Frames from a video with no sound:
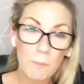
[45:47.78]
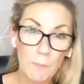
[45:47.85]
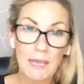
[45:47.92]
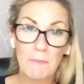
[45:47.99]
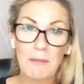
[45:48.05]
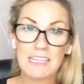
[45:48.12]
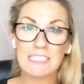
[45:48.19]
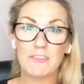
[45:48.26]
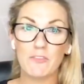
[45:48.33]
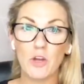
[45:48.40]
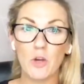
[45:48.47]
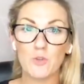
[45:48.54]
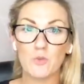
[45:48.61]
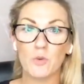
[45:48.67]
big massive
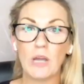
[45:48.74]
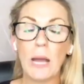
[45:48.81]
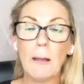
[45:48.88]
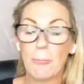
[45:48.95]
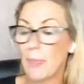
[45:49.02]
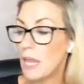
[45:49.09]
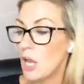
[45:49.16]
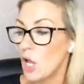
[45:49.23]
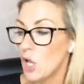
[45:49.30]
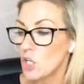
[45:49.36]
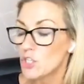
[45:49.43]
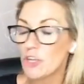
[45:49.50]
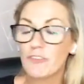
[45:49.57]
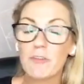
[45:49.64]
goals will come.
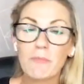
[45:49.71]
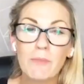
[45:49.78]
So for